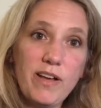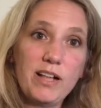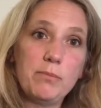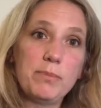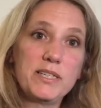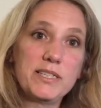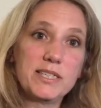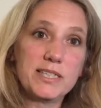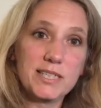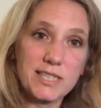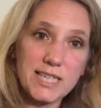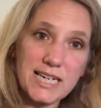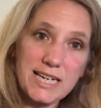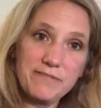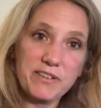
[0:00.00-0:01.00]
helping to
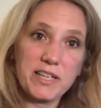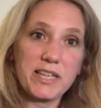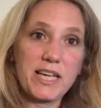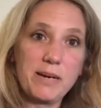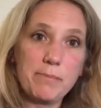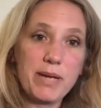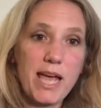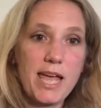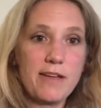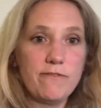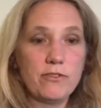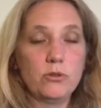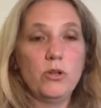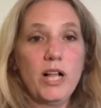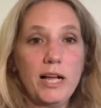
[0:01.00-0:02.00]
deliver that
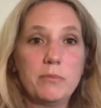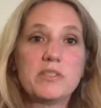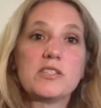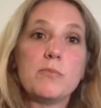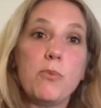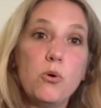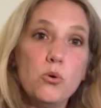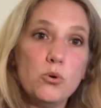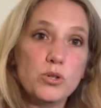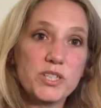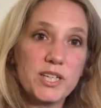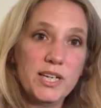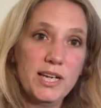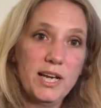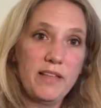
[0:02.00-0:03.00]
behavioural, help support
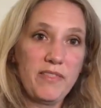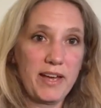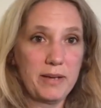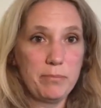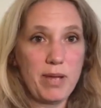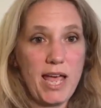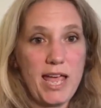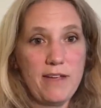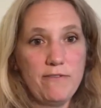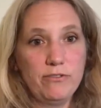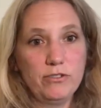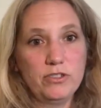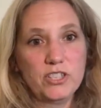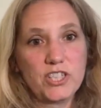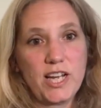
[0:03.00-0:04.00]
that
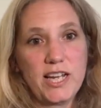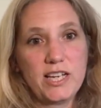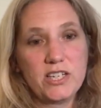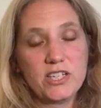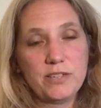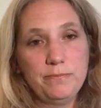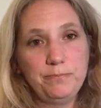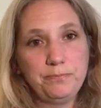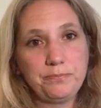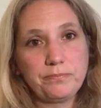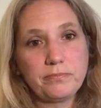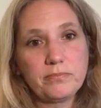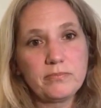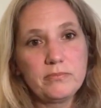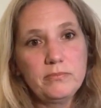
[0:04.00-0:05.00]
behavioural change.
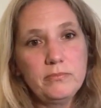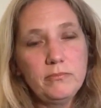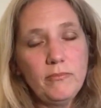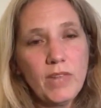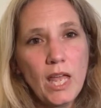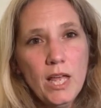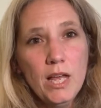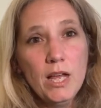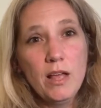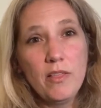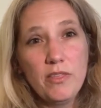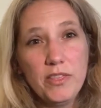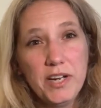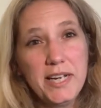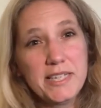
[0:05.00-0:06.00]

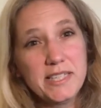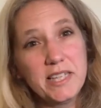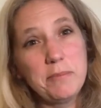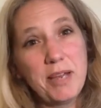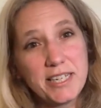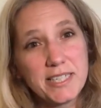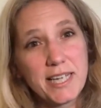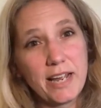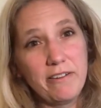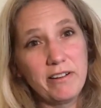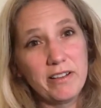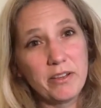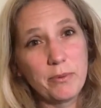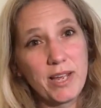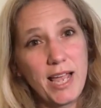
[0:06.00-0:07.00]
The next thematic
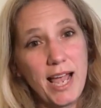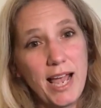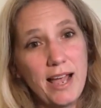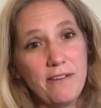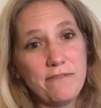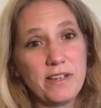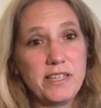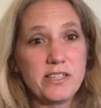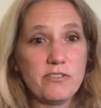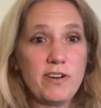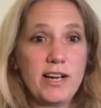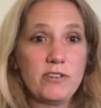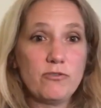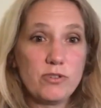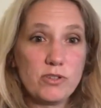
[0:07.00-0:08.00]
area that we have is around